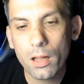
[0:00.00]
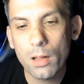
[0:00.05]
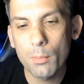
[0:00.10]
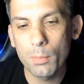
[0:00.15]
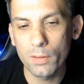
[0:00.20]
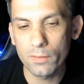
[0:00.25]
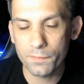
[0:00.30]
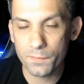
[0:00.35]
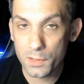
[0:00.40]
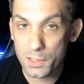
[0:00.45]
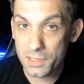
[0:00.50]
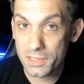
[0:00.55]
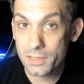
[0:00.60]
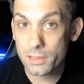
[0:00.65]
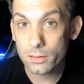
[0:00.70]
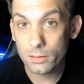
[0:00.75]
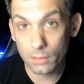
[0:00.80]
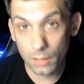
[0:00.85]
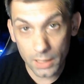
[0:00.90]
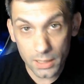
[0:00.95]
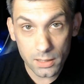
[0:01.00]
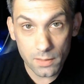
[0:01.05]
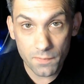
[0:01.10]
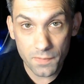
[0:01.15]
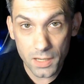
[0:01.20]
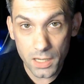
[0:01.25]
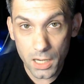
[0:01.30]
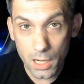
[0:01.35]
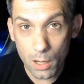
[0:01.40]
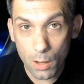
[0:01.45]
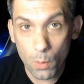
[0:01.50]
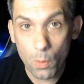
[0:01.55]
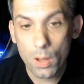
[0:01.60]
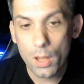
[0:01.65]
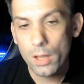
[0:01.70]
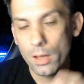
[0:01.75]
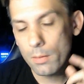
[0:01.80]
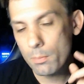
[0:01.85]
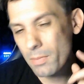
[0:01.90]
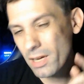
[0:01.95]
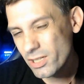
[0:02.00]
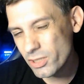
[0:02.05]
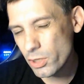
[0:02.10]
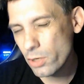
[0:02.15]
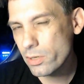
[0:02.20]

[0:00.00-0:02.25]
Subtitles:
But first, like the video, make sure